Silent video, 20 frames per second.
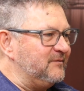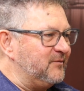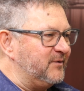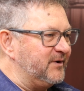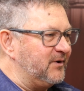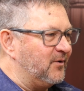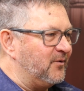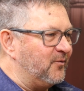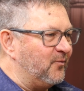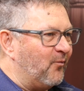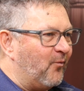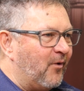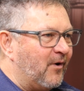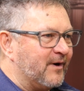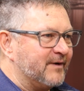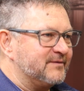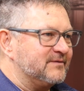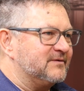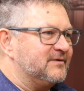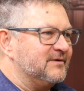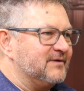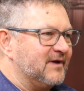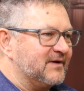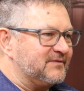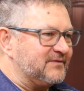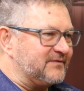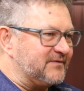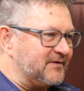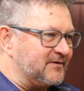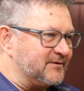We don't want to
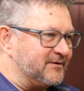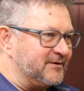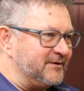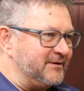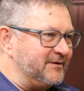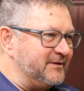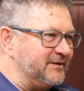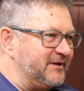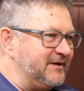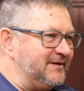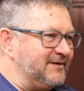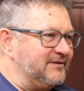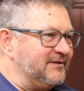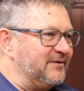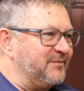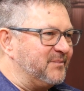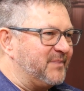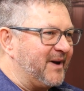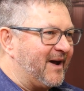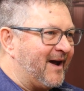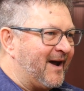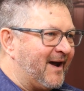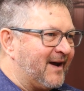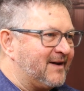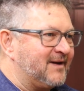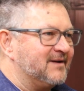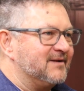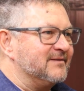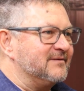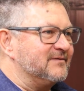necessarily lead the
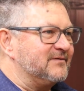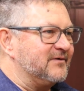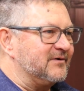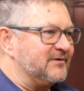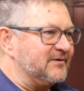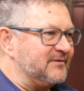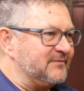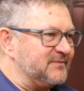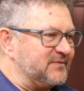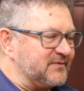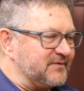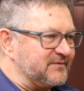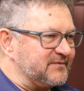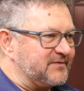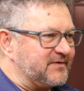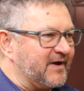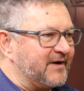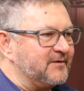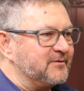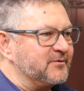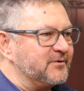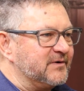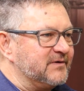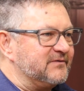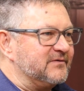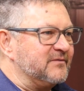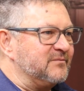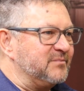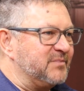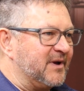pack in terms of
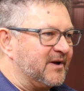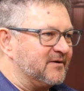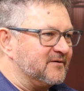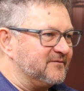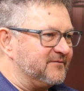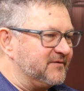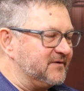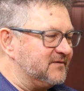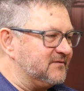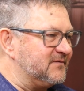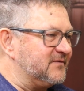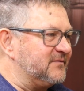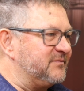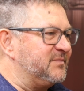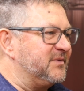salaries and benefits,